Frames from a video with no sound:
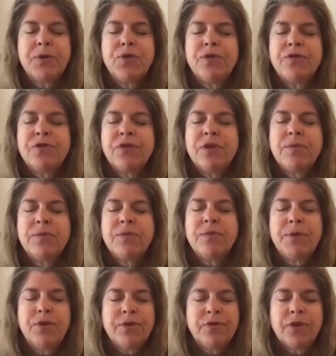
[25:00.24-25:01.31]
beautiful,
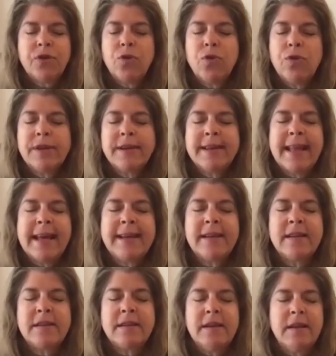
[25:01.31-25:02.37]
beautiful golden
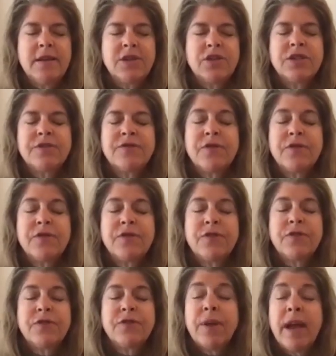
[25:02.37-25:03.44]
light just
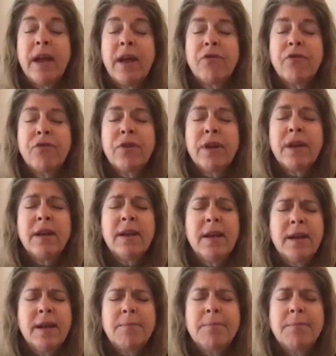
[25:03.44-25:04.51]
flowing through every
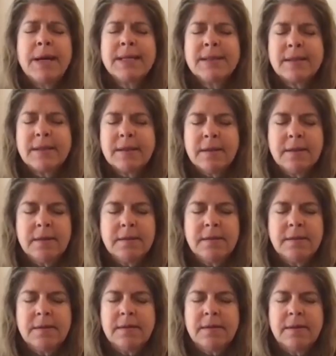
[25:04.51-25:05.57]
muscle,
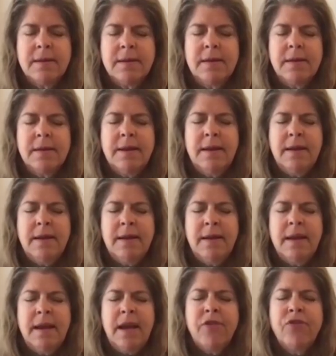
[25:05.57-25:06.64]

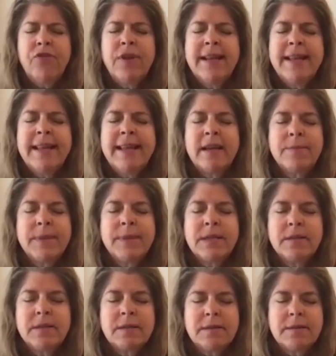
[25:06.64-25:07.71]
every
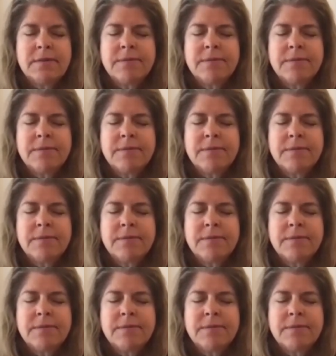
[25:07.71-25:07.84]
ligament,